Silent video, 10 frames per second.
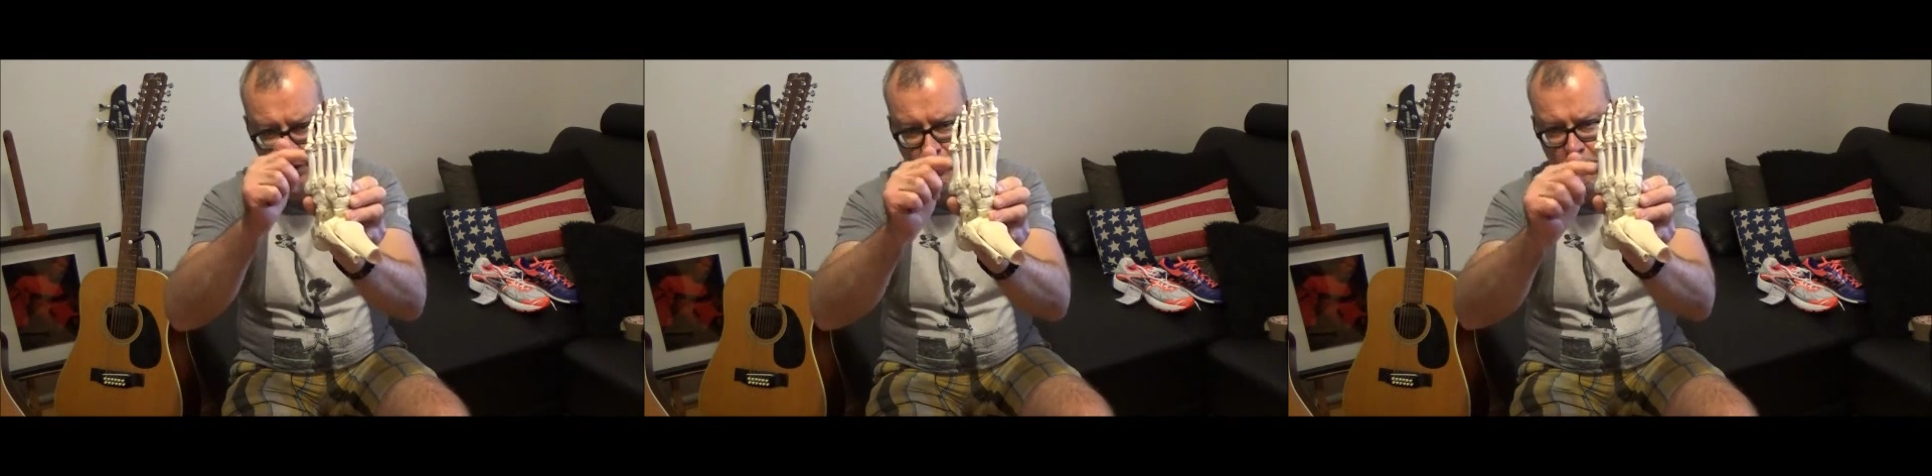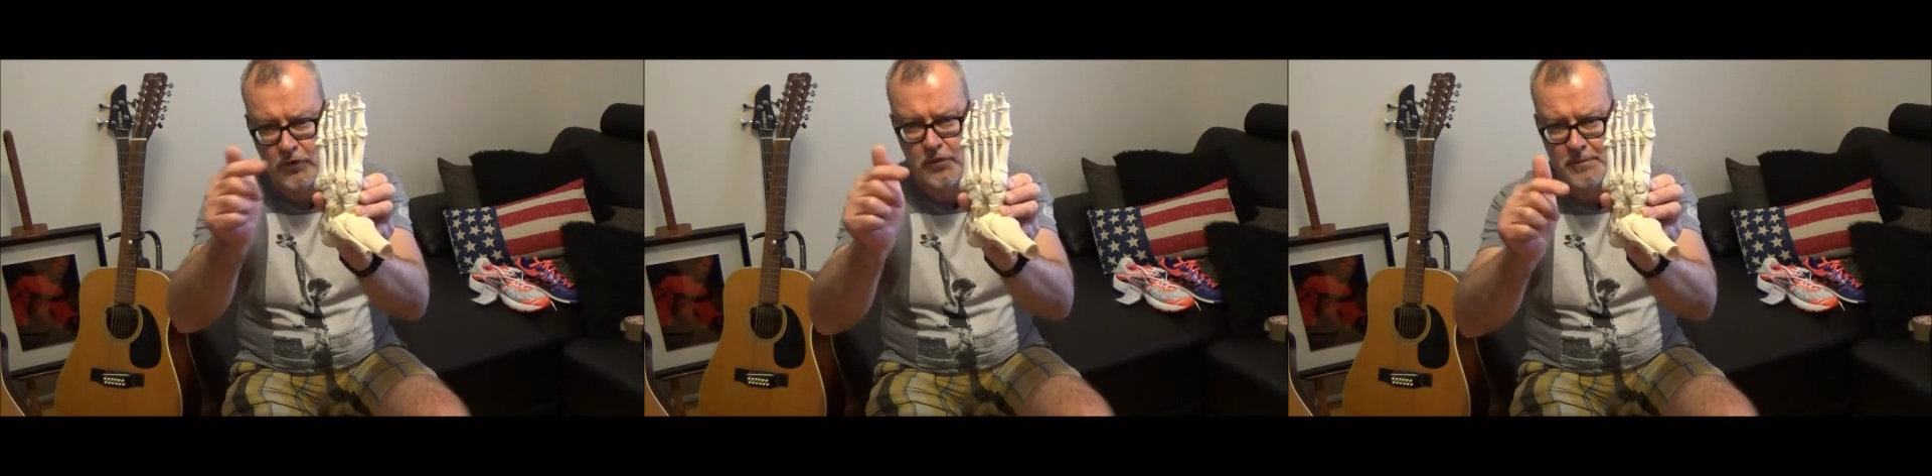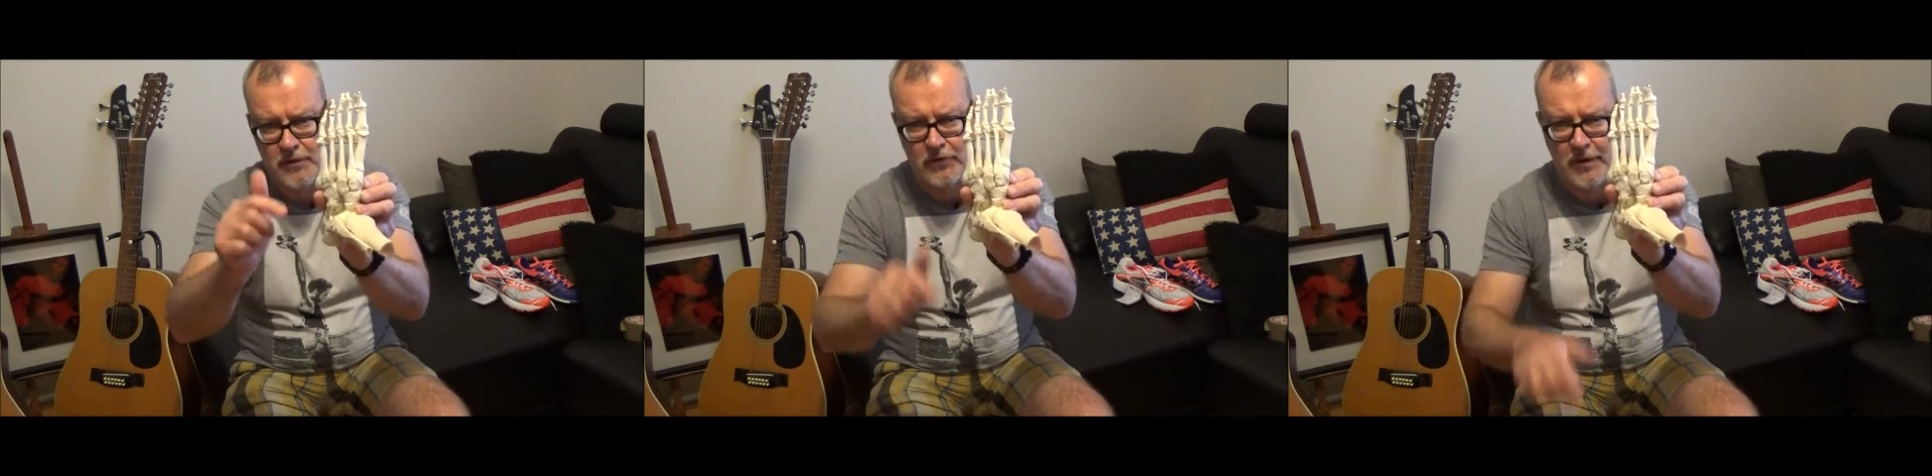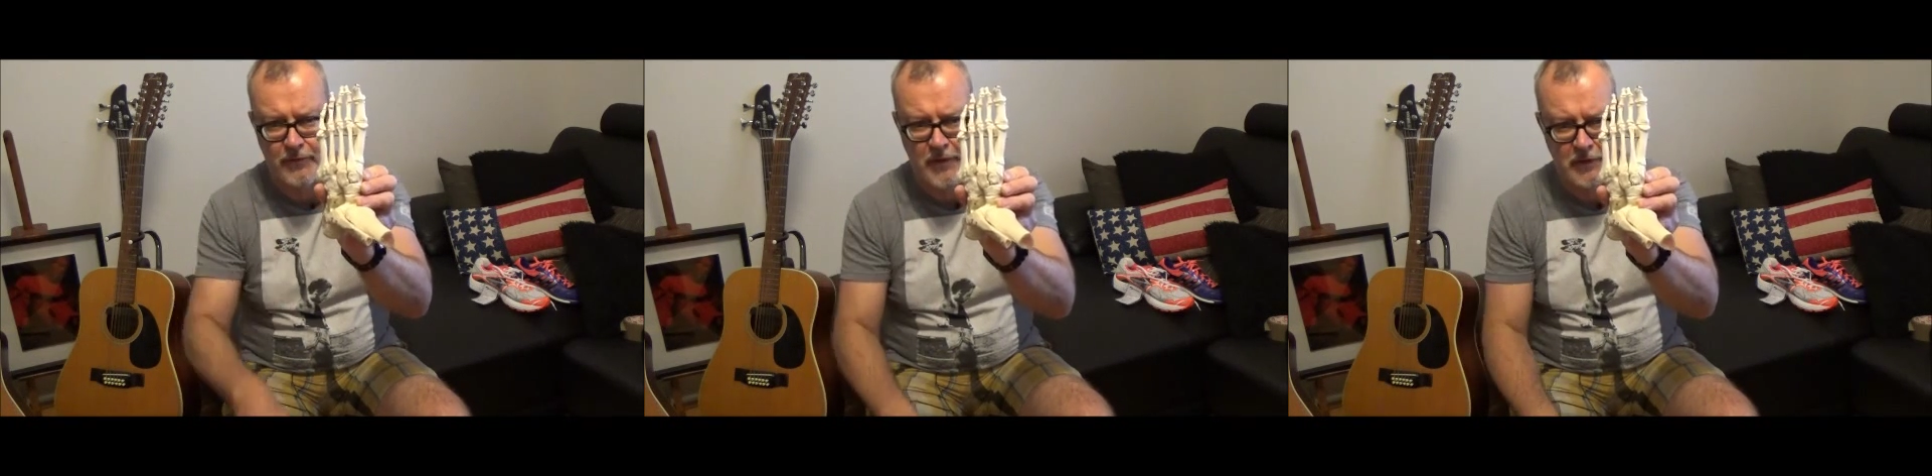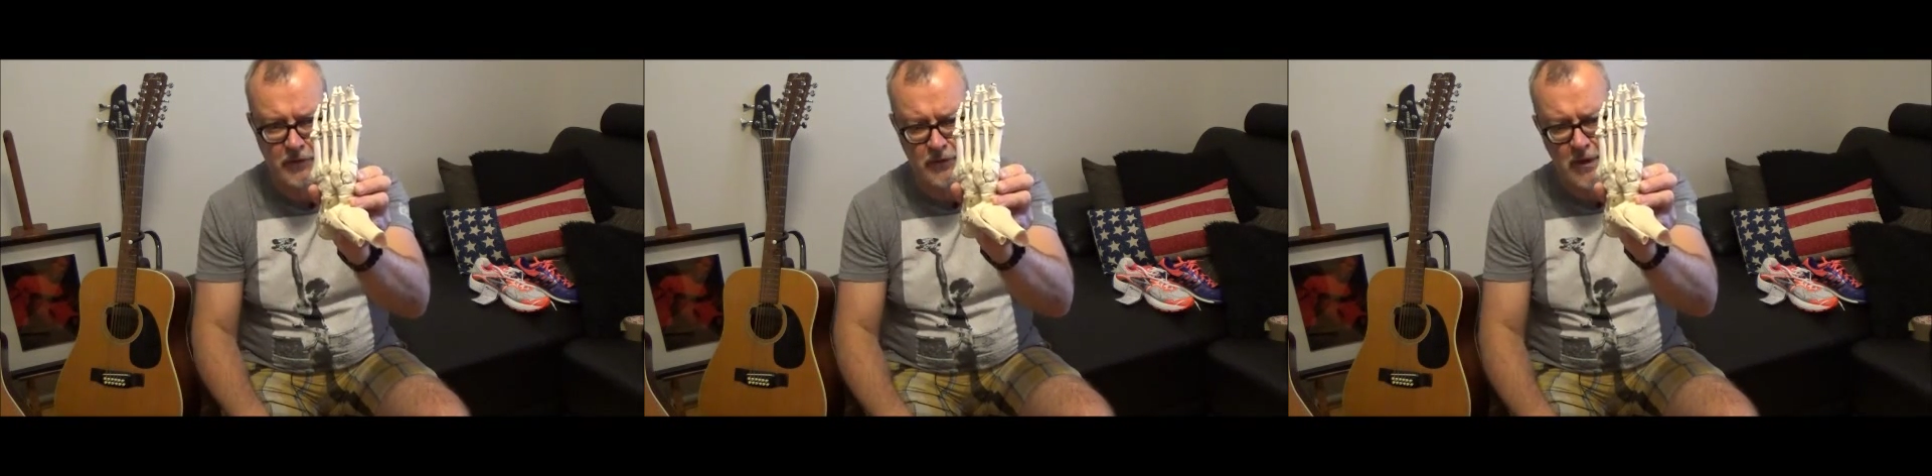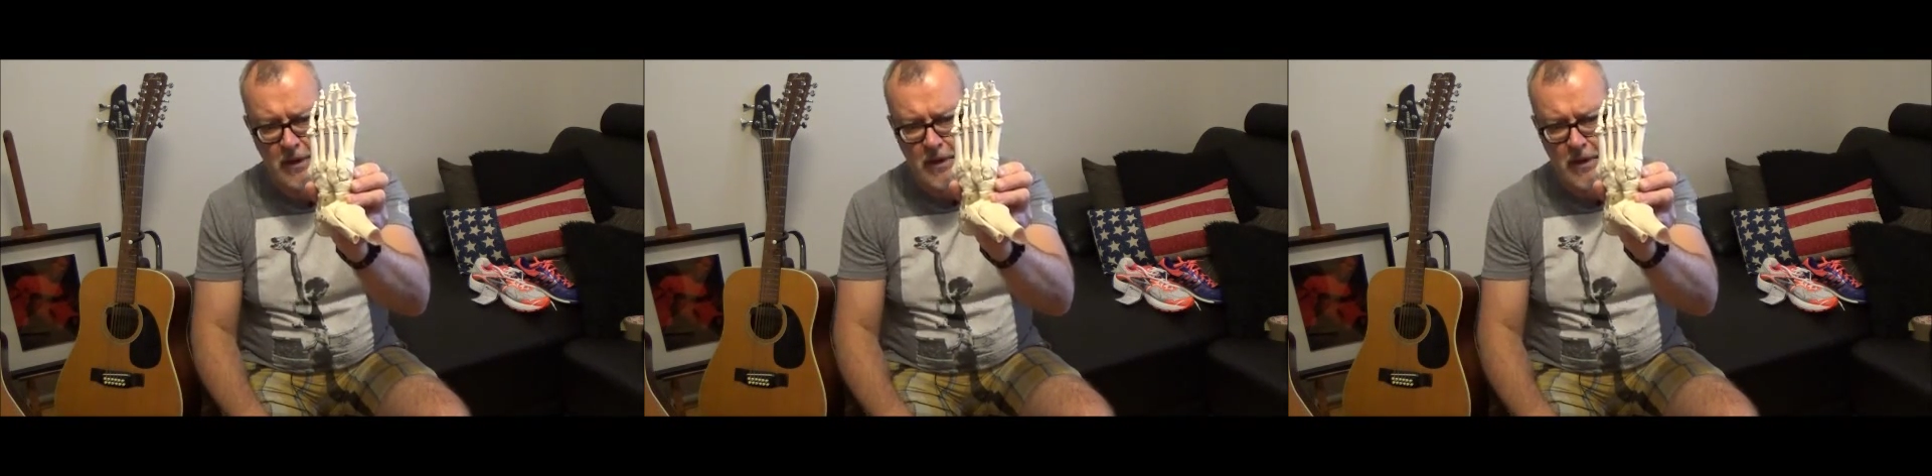or acute midshaft fractures,